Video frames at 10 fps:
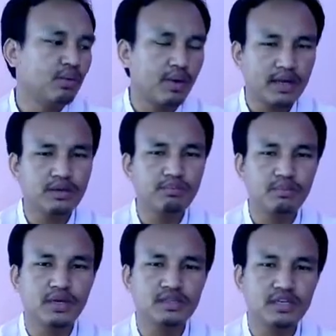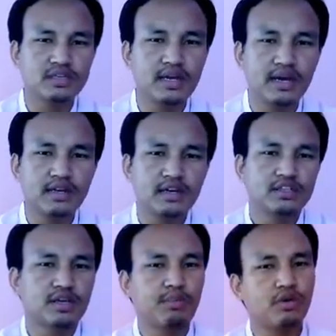What it means is that,
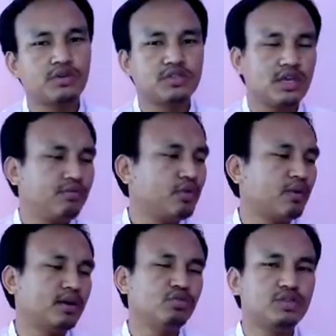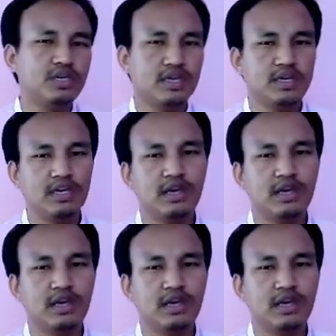suppose if you want to read,